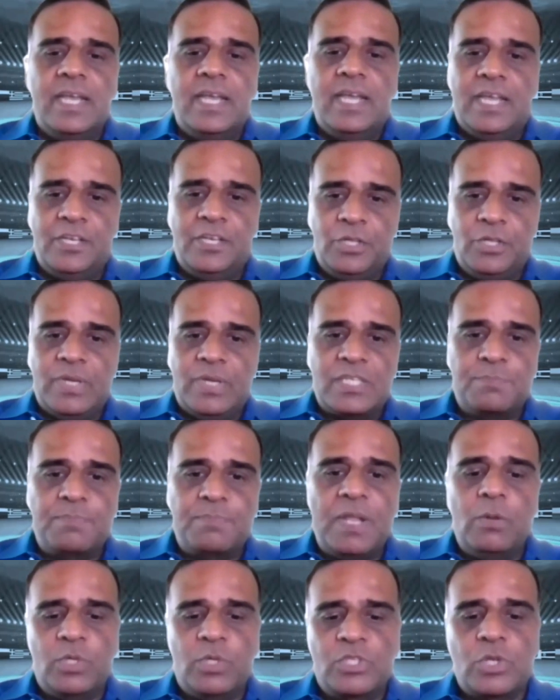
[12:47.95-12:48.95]
And, you know, as
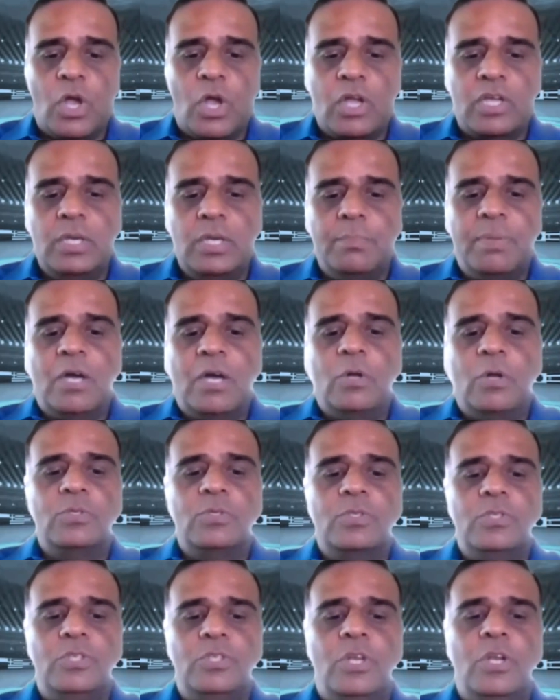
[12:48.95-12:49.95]
Bill was talking about,
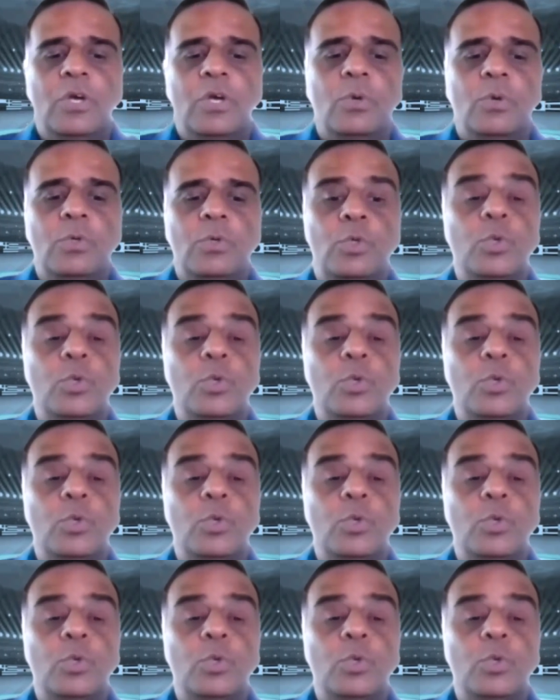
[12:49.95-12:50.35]
you know,